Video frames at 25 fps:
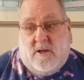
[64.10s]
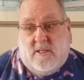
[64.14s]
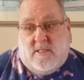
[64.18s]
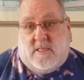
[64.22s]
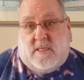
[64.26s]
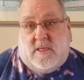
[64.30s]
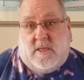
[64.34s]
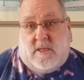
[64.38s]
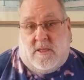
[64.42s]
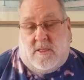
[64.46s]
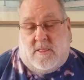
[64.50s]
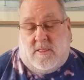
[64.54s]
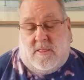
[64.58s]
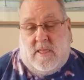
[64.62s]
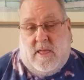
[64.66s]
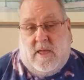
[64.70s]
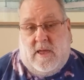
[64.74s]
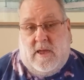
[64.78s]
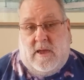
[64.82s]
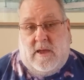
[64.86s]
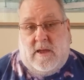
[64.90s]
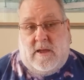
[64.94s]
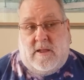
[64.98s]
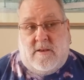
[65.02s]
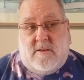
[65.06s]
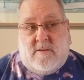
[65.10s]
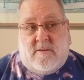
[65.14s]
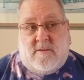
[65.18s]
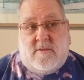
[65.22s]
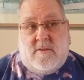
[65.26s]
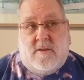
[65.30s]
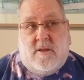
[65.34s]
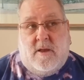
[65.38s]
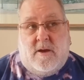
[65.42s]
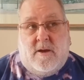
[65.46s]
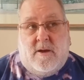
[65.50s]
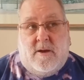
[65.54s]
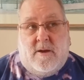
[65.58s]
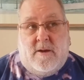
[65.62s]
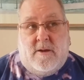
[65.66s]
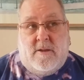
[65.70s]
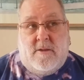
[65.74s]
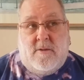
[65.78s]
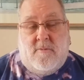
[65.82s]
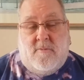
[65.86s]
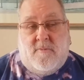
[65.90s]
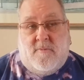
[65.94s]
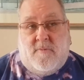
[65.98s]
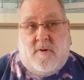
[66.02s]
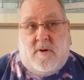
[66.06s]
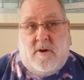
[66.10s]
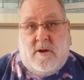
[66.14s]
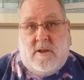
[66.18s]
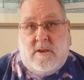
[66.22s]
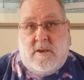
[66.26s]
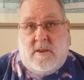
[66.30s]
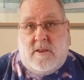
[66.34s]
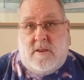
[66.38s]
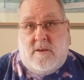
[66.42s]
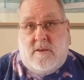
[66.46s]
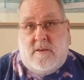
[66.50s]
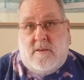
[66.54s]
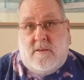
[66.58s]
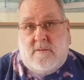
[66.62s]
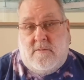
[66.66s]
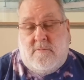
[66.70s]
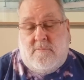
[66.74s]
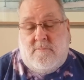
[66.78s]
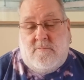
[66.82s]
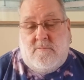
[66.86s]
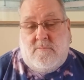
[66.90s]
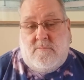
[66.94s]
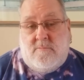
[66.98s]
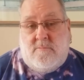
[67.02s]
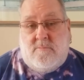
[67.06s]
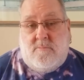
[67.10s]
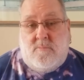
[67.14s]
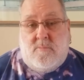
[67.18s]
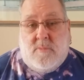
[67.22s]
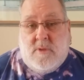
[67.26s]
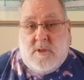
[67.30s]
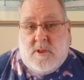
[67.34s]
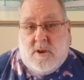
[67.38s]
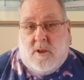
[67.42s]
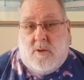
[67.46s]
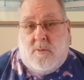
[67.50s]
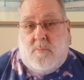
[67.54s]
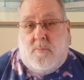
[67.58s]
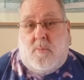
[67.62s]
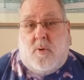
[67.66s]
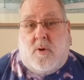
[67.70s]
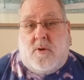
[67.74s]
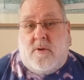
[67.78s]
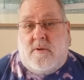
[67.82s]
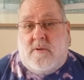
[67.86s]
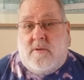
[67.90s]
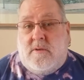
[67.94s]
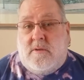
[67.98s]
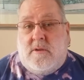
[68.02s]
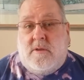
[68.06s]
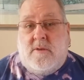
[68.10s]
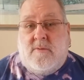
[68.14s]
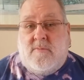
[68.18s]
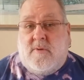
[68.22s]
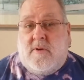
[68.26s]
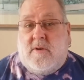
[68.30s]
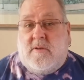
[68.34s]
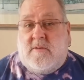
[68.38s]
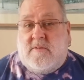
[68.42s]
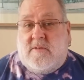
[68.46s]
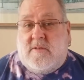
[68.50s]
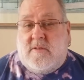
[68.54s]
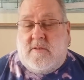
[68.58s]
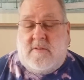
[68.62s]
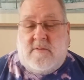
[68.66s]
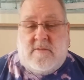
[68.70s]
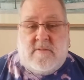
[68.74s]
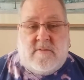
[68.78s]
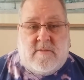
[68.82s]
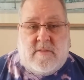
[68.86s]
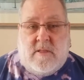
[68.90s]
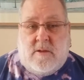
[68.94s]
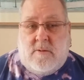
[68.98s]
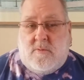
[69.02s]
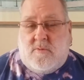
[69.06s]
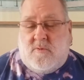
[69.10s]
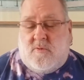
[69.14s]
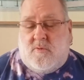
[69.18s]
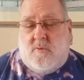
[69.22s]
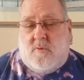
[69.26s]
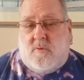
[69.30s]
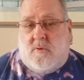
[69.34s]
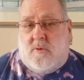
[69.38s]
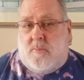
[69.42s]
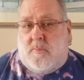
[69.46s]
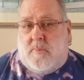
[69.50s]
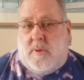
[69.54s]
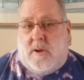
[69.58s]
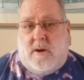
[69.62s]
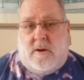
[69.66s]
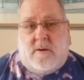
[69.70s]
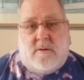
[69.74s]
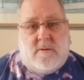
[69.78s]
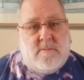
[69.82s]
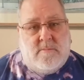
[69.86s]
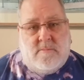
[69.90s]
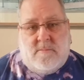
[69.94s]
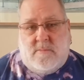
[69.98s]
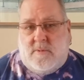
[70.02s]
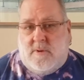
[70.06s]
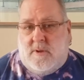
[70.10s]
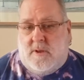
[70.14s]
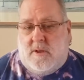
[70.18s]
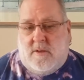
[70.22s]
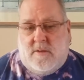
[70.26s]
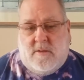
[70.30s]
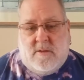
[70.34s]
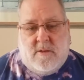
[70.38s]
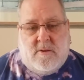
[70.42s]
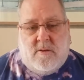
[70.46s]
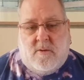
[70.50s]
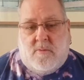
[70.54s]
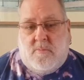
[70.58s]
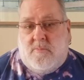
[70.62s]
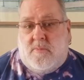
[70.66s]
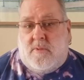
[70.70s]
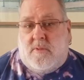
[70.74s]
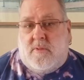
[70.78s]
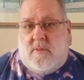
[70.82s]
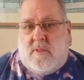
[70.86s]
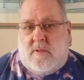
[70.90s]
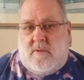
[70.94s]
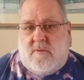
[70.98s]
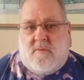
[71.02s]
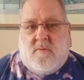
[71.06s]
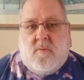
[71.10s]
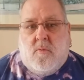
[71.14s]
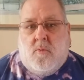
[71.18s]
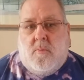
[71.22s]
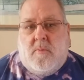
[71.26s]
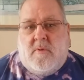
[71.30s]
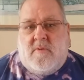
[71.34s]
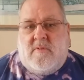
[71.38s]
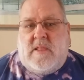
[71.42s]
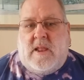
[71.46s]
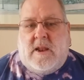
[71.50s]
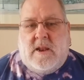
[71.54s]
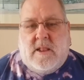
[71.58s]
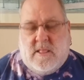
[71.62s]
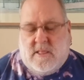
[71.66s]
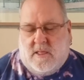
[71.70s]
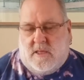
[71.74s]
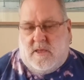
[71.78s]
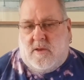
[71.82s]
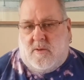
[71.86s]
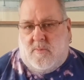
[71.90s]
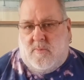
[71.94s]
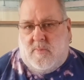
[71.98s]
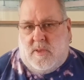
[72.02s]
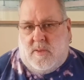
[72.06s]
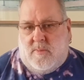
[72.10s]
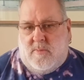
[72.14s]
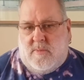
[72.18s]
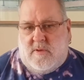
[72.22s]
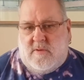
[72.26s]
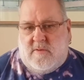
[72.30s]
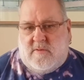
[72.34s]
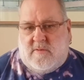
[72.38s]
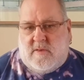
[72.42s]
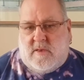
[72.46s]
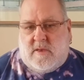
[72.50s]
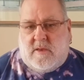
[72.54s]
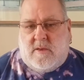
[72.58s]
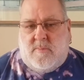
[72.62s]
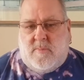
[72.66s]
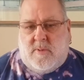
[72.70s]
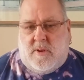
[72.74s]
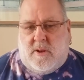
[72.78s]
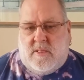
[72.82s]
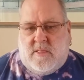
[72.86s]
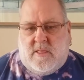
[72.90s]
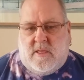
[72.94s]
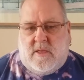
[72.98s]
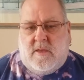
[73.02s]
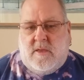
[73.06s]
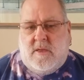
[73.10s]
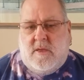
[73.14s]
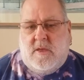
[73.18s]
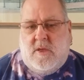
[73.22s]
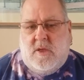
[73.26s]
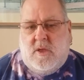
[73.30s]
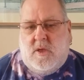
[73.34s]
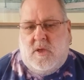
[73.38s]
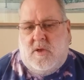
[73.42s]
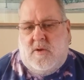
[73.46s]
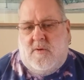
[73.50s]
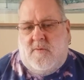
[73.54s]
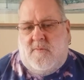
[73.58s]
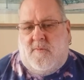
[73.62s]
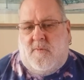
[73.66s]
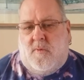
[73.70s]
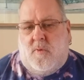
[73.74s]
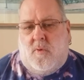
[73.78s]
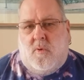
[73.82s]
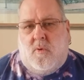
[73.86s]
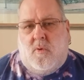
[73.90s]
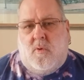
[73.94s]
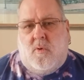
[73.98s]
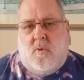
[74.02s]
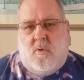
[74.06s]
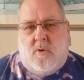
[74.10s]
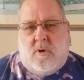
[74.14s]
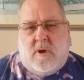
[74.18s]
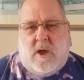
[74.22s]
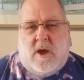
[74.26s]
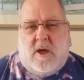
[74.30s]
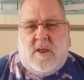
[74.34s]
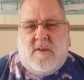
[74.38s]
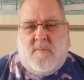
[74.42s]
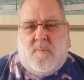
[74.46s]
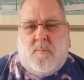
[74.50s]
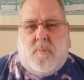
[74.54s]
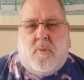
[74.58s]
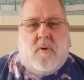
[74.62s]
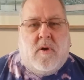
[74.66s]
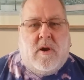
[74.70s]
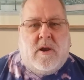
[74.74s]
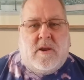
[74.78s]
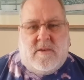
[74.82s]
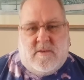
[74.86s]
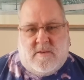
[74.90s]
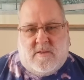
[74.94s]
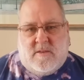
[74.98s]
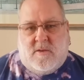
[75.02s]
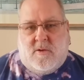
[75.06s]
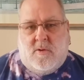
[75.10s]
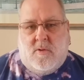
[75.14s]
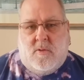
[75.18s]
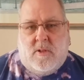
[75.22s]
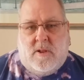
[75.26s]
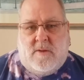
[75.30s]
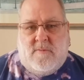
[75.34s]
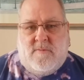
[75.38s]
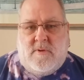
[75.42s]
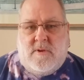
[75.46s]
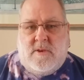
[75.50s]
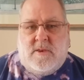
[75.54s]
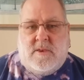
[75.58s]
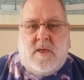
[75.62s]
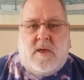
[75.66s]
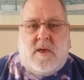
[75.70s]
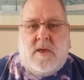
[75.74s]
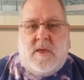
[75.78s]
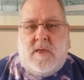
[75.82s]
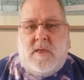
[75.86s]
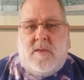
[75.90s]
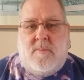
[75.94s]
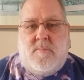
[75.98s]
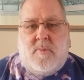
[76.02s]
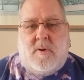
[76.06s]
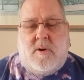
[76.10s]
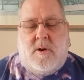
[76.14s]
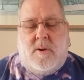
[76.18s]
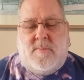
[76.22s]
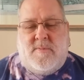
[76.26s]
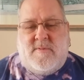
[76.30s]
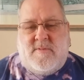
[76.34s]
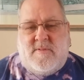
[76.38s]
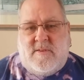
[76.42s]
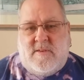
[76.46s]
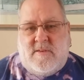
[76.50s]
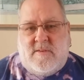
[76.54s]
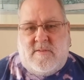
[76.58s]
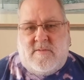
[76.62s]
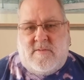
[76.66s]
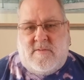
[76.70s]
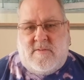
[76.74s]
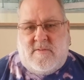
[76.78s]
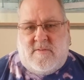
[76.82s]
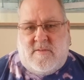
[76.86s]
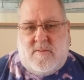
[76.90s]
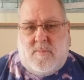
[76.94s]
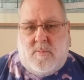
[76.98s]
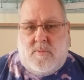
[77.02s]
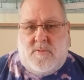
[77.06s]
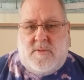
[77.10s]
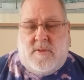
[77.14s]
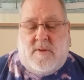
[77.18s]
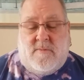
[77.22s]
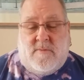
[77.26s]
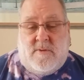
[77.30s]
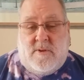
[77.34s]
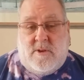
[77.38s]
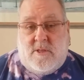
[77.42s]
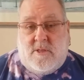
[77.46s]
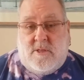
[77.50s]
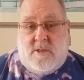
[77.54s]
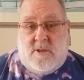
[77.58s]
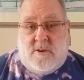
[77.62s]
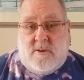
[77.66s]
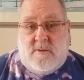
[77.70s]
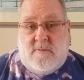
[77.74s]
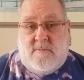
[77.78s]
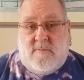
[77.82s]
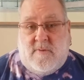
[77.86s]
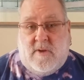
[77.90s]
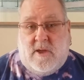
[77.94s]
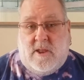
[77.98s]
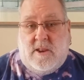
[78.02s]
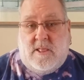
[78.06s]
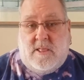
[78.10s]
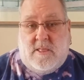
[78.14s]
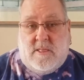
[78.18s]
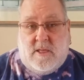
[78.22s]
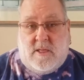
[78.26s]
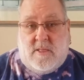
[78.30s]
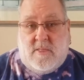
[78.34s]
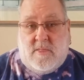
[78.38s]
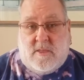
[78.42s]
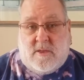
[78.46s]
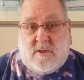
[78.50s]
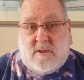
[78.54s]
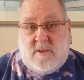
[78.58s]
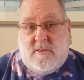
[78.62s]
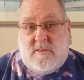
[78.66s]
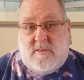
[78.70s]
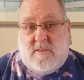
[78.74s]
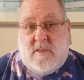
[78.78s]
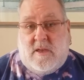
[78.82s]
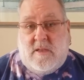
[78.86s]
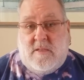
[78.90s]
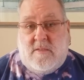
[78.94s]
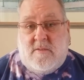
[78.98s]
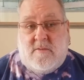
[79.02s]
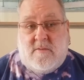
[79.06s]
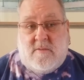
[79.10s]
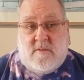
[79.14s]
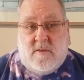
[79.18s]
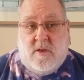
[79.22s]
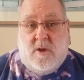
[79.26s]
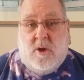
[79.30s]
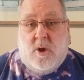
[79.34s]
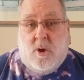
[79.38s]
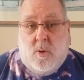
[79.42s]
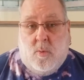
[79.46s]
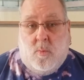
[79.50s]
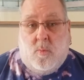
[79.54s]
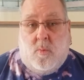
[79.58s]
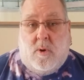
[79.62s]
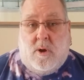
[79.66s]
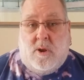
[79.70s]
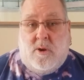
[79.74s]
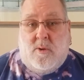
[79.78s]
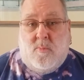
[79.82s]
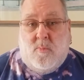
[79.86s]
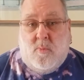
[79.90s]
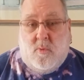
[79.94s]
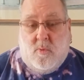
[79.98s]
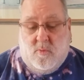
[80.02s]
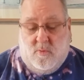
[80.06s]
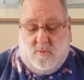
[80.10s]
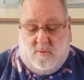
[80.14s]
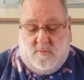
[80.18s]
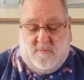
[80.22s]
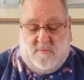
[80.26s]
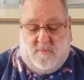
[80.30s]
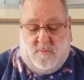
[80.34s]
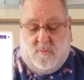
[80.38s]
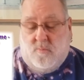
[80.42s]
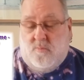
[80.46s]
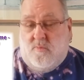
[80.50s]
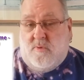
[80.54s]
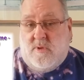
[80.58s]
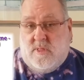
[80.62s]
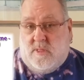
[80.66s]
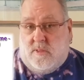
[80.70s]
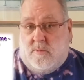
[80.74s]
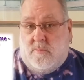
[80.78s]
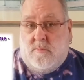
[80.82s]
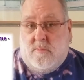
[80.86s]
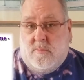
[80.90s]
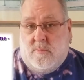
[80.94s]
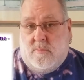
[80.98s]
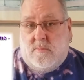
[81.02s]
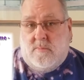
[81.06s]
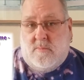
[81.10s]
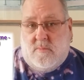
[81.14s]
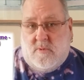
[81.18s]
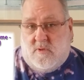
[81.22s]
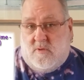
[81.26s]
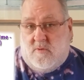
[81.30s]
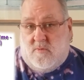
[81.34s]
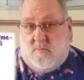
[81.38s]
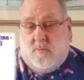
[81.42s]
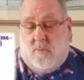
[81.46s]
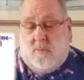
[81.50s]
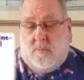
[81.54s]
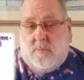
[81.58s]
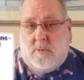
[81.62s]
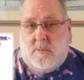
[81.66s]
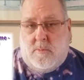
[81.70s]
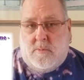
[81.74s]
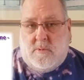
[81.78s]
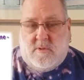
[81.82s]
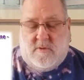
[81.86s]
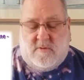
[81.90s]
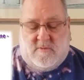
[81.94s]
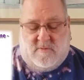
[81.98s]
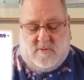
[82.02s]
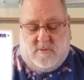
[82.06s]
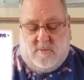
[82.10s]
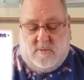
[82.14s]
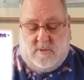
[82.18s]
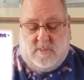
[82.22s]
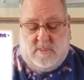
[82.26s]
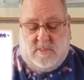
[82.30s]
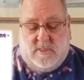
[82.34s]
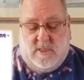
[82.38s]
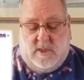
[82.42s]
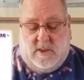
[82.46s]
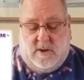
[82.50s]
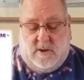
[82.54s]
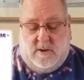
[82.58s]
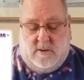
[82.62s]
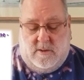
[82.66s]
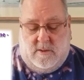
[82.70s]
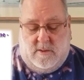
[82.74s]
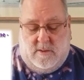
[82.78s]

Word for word: think that uh, you'll find in you know modern universities they'll talk about uh, you know there's almost anything could be music, but I think for kind of practical everyday purposes, a simple definition of anything that contains one or more of rhythm, which is what we were just doing then,